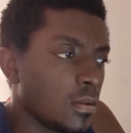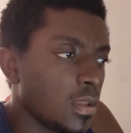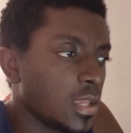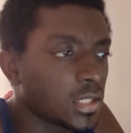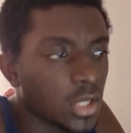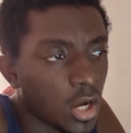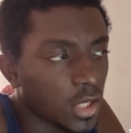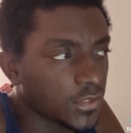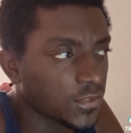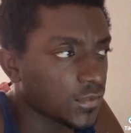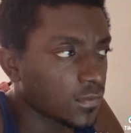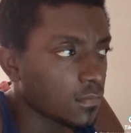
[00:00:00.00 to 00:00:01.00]
it
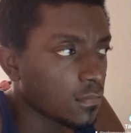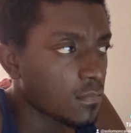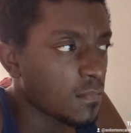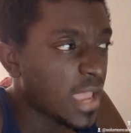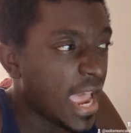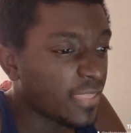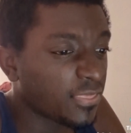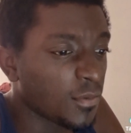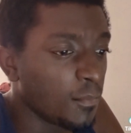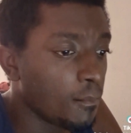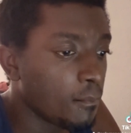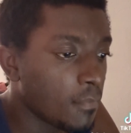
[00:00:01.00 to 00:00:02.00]
costs at the
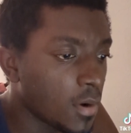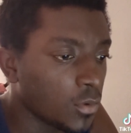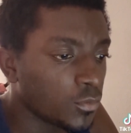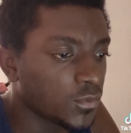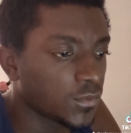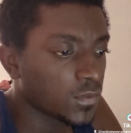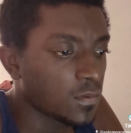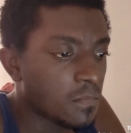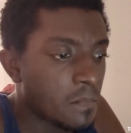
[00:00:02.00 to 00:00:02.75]
most